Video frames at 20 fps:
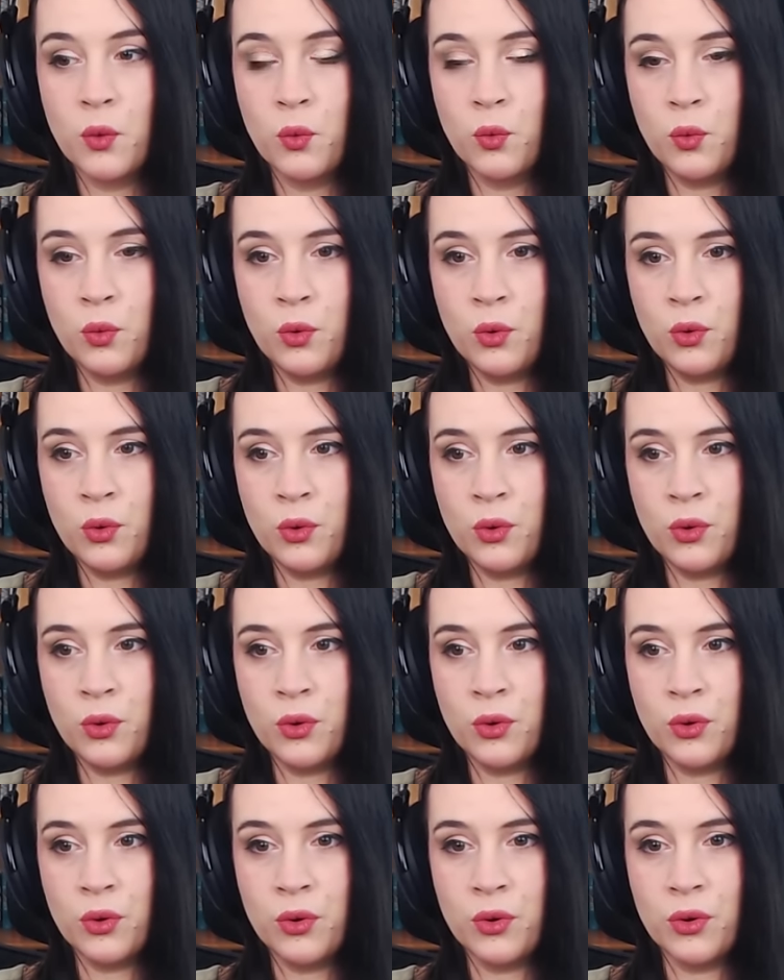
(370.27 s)

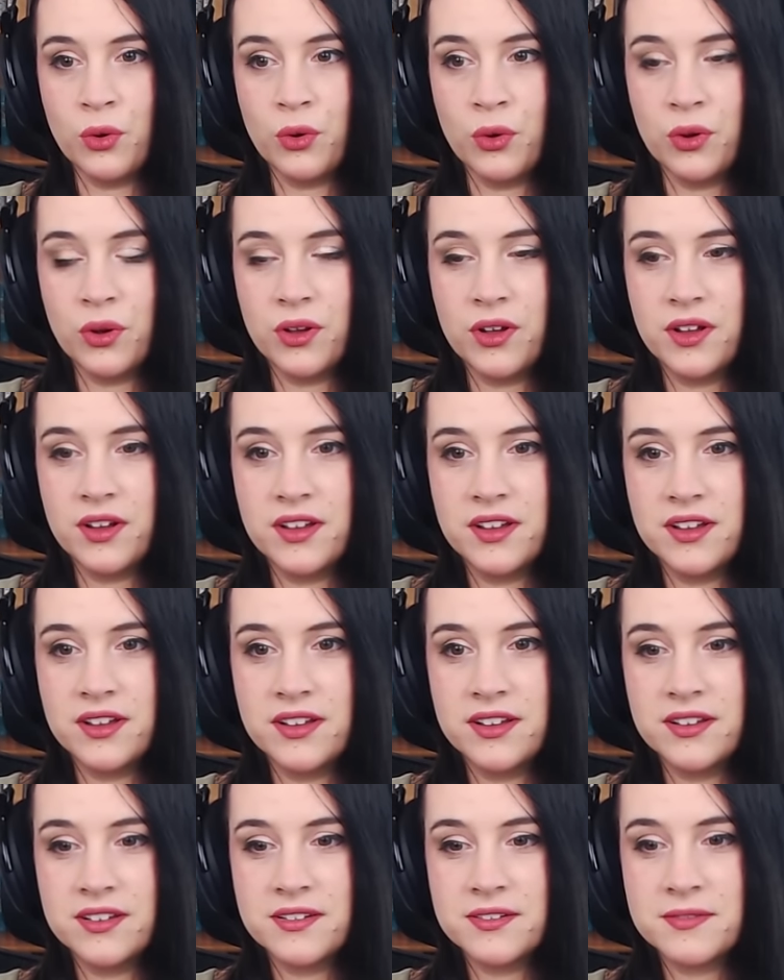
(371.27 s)
Ooh.
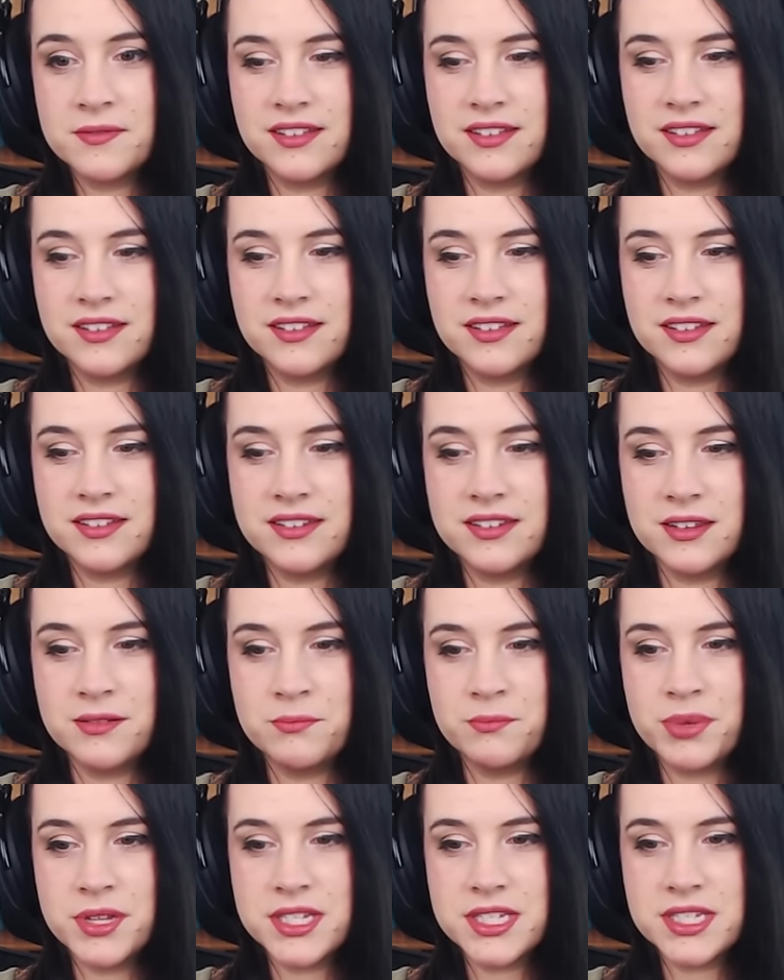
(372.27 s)
And
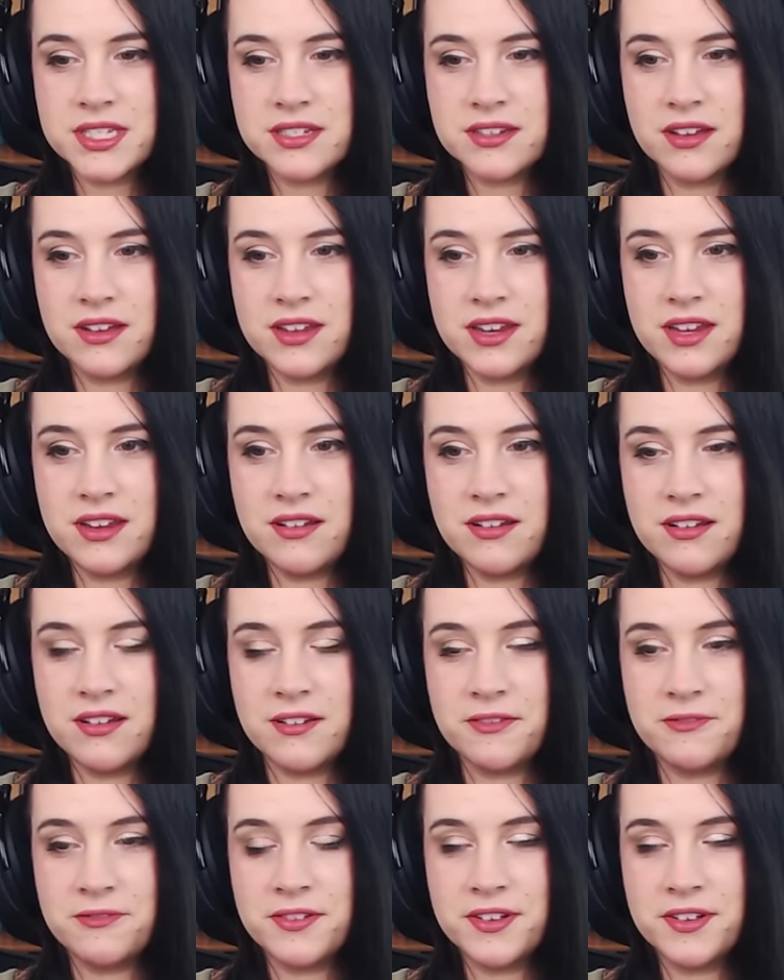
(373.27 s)
piss Scotty off.